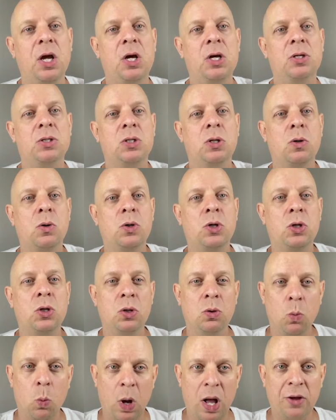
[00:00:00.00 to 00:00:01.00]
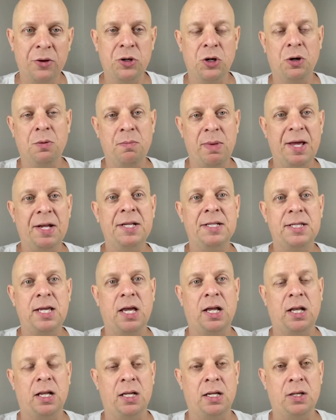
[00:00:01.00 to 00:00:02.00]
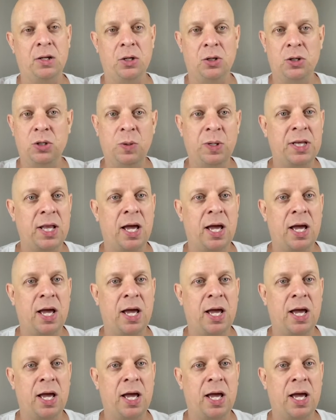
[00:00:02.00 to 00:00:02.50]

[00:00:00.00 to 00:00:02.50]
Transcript: So while you're meditating and you're doing